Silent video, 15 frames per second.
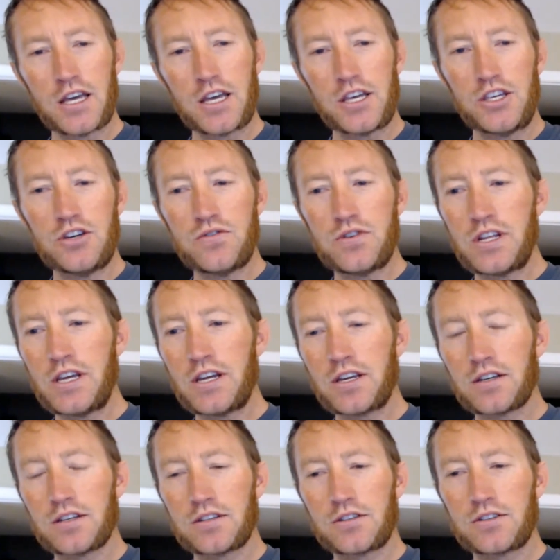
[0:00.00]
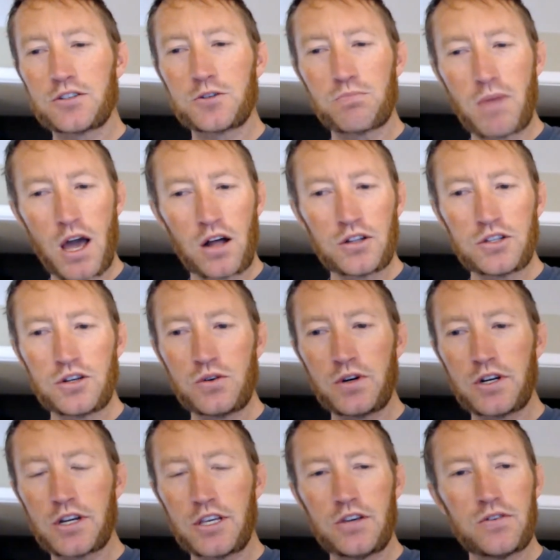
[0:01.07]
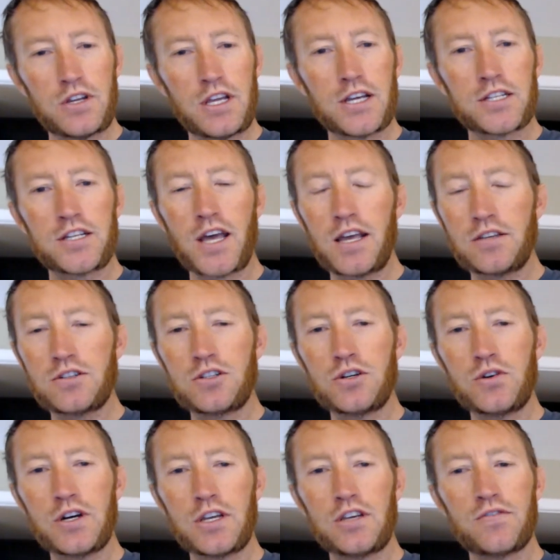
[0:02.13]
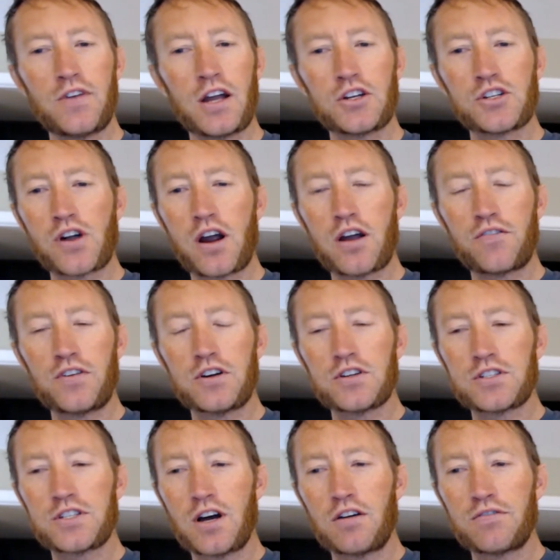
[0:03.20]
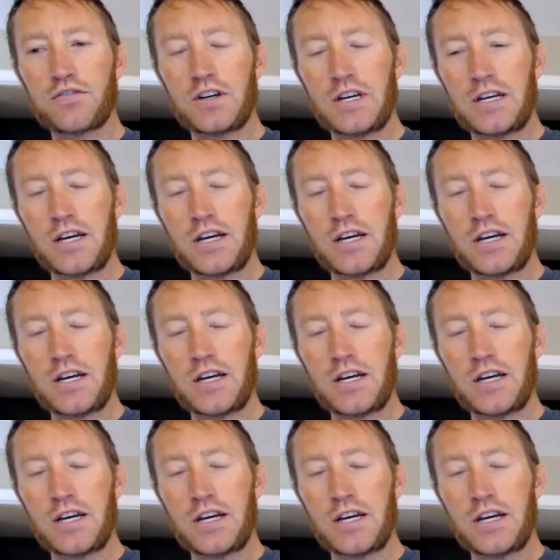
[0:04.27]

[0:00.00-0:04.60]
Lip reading: unique smell to it, a unique taste to it. You've got to try it for yourself.